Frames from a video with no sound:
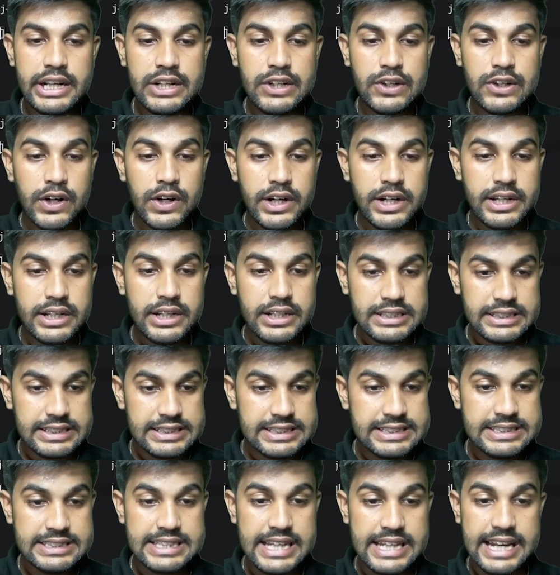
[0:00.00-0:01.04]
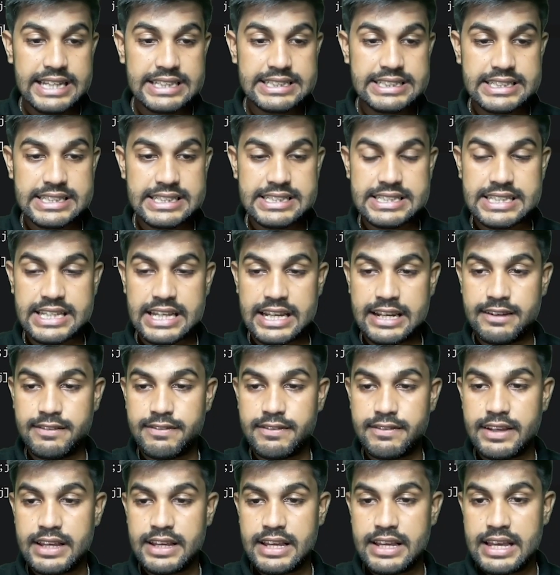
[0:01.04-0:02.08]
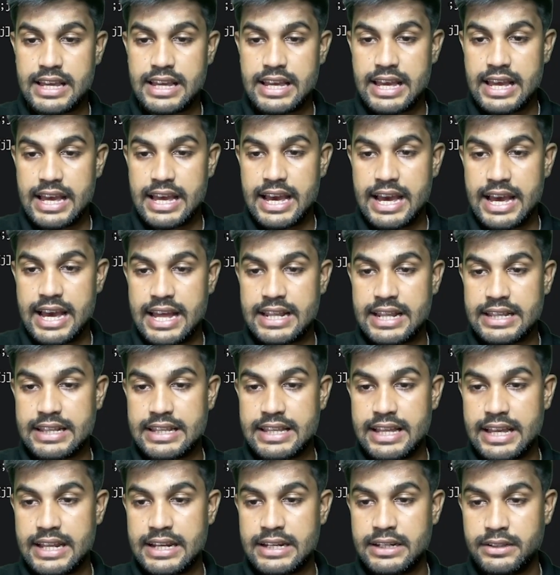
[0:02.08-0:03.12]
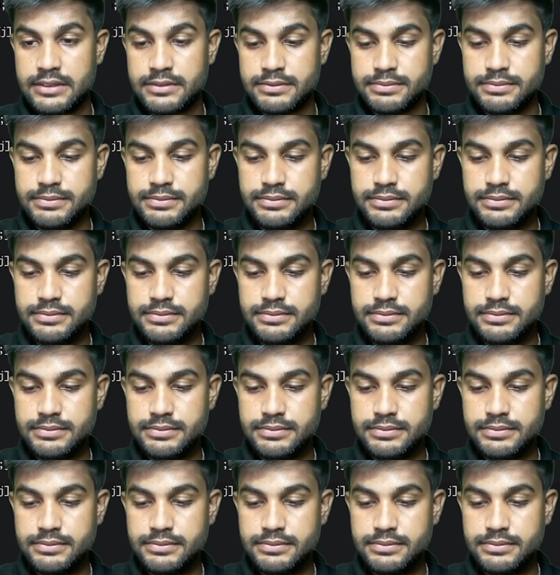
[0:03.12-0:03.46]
dot size itself, and then